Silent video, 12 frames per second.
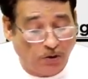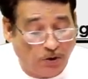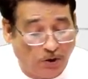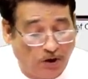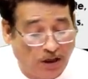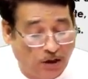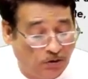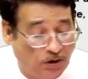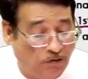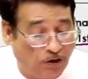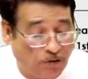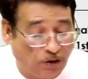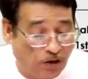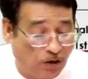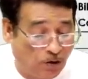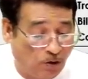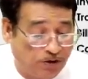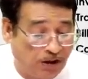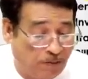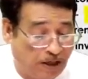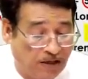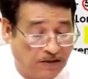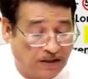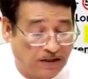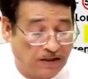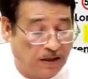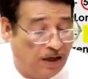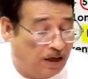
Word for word: Note down the what we call closing balances